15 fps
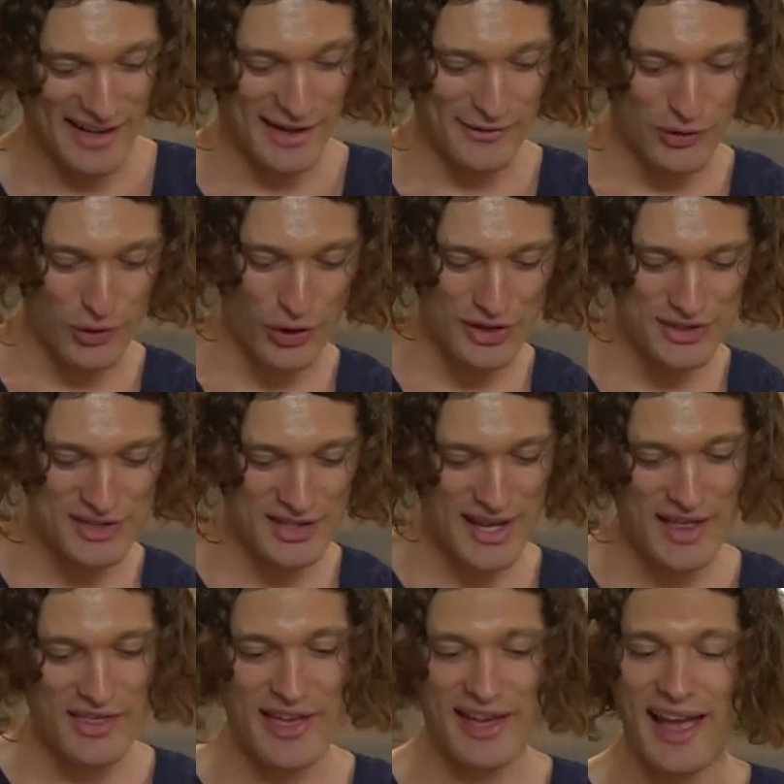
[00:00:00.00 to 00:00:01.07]
Of course,
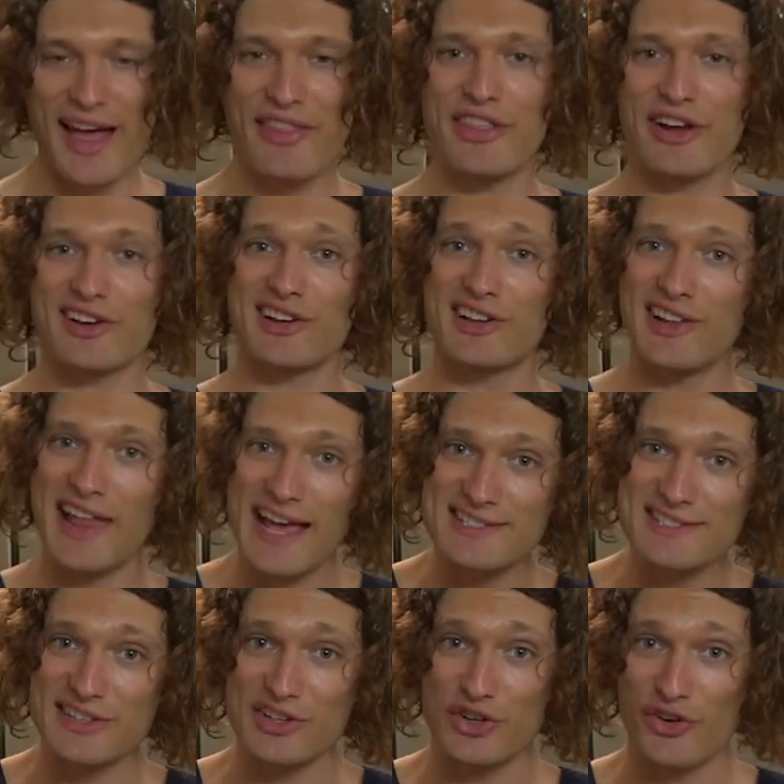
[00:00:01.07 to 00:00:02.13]
they got their
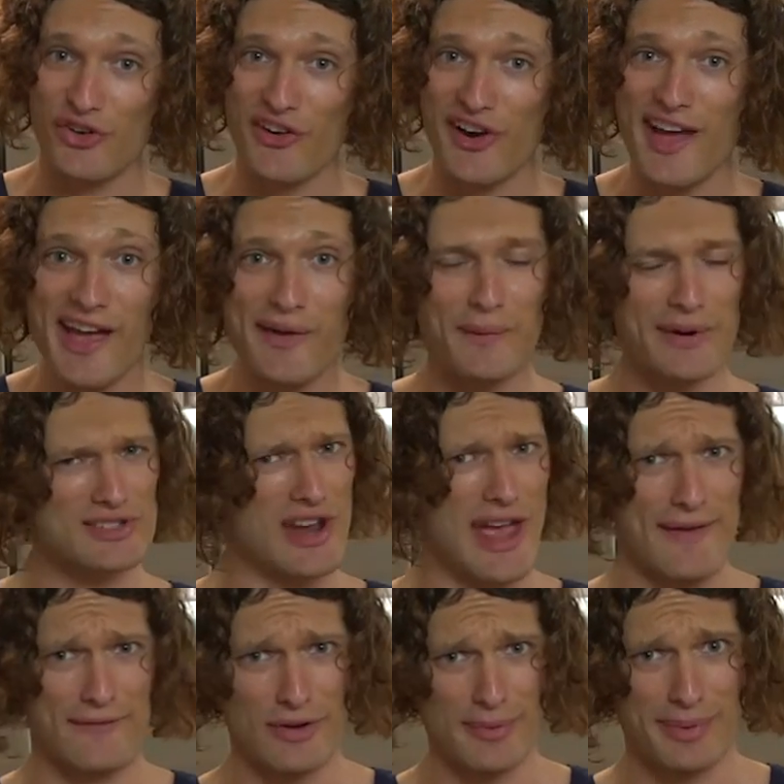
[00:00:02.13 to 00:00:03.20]
classic gray, which
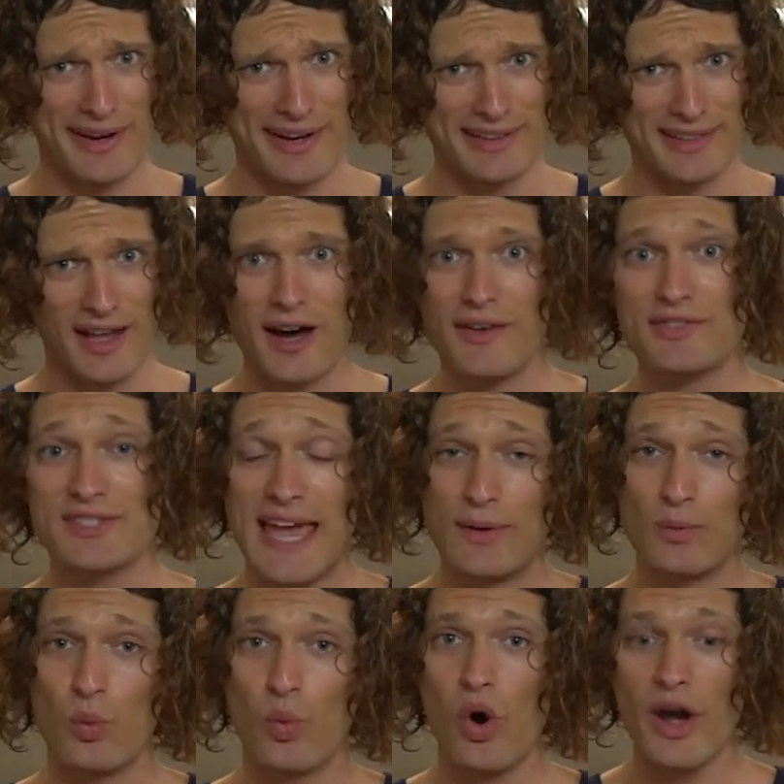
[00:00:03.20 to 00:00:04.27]
everybody loves,
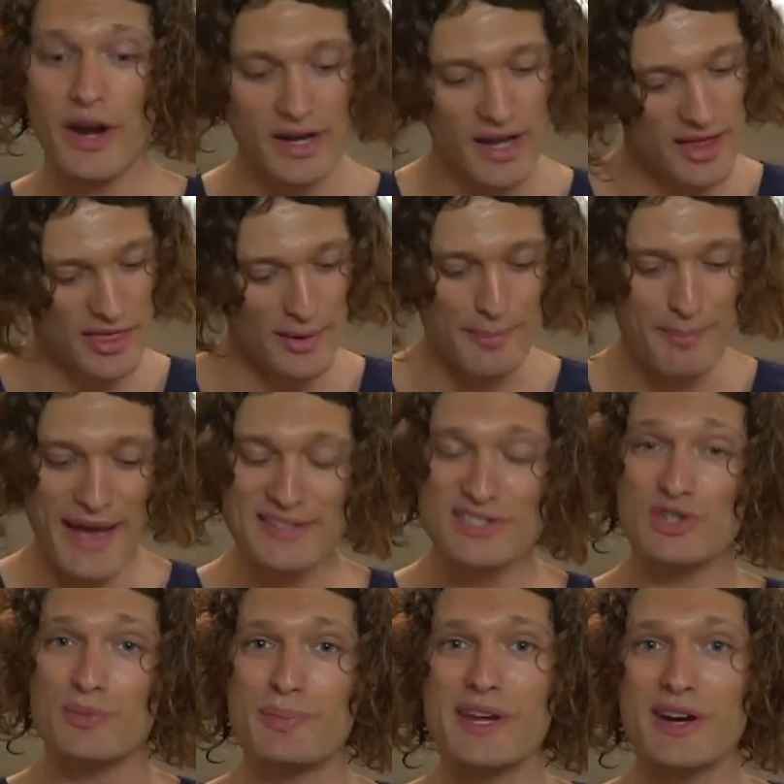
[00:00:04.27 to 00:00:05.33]
and won the
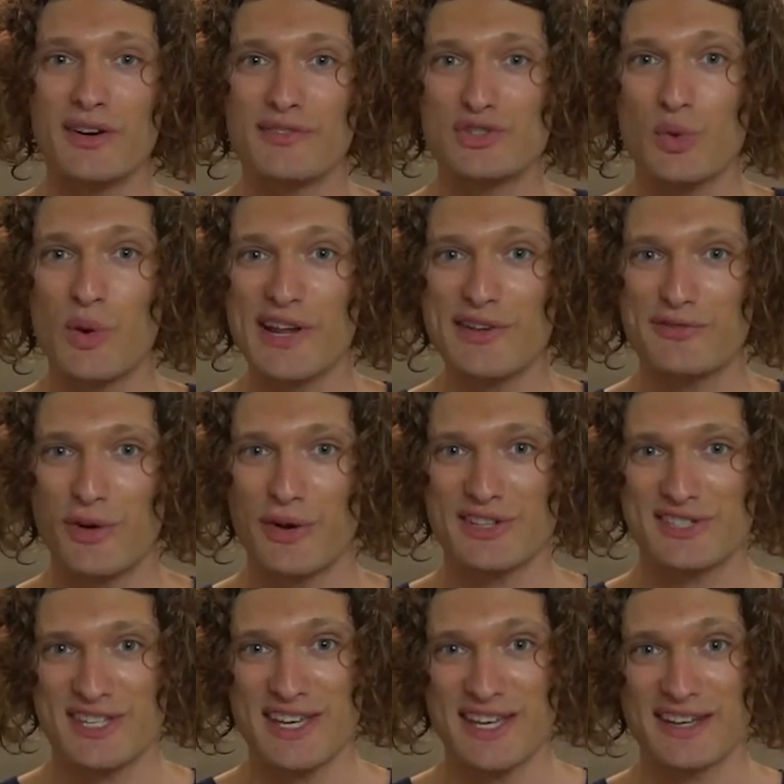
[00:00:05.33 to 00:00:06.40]
best beer of
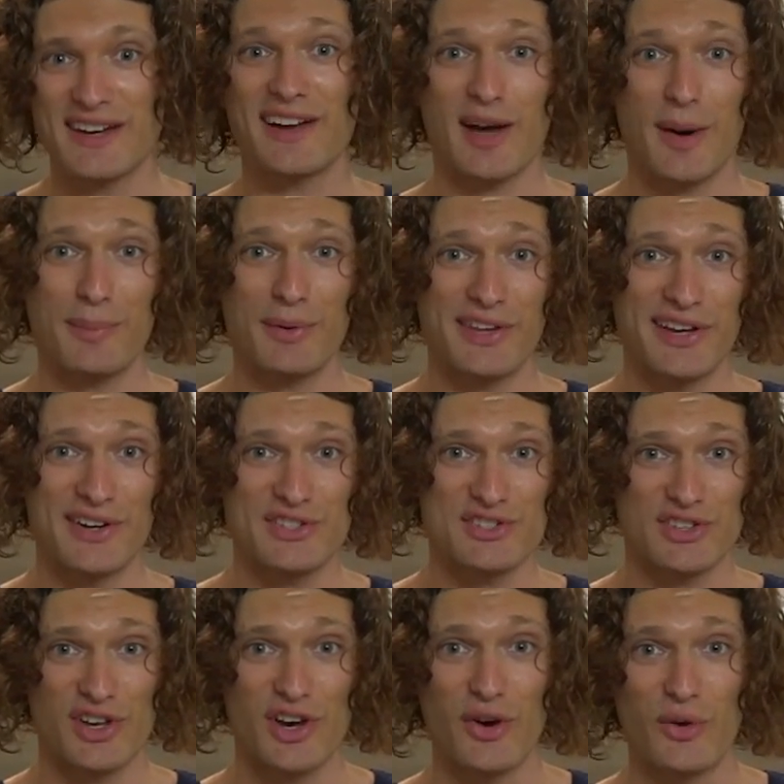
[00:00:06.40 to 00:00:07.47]
2014 a couple years
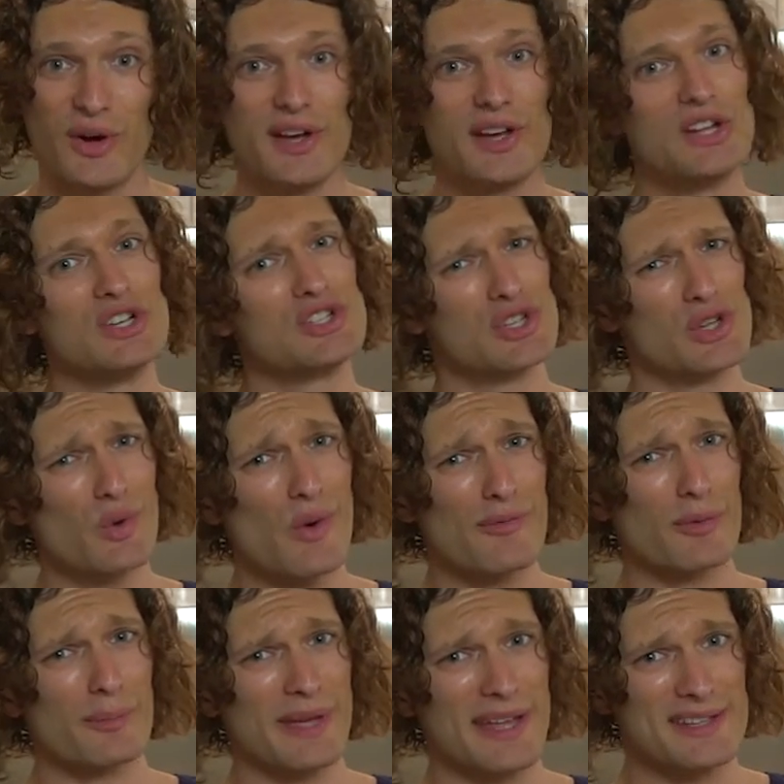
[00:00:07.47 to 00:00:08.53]
ago. 2 if
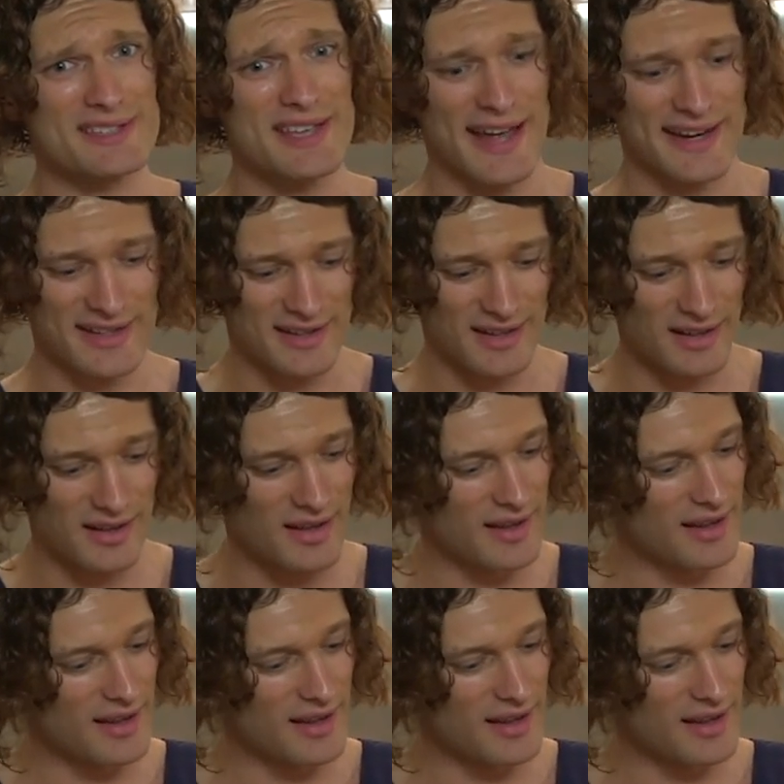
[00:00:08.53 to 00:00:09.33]
we're being technical.